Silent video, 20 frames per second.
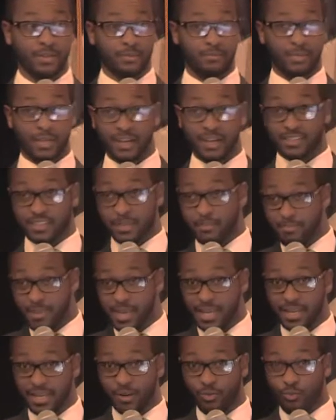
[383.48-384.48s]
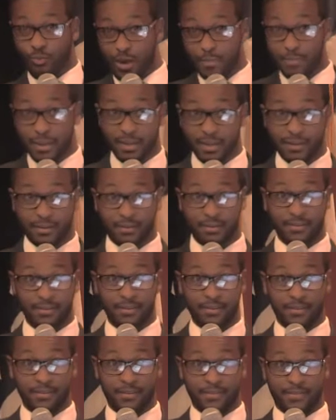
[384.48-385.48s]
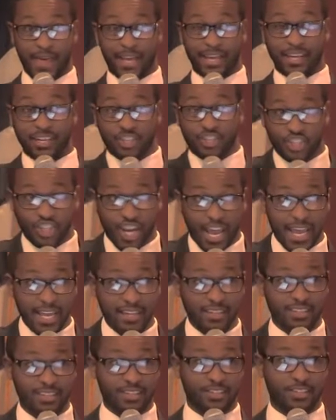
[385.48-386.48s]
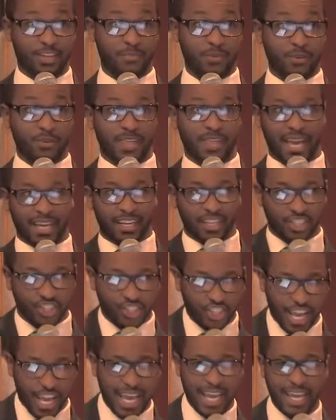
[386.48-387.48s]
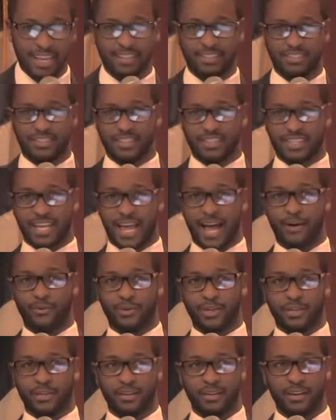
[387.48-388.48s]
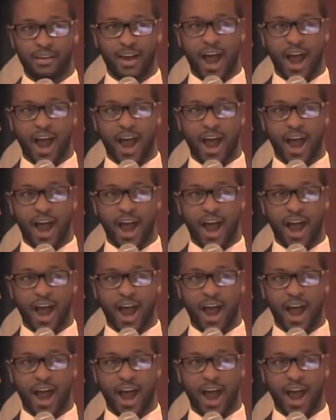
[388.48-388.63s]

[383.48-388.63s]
Because the men and women that can change this community, that can change this county,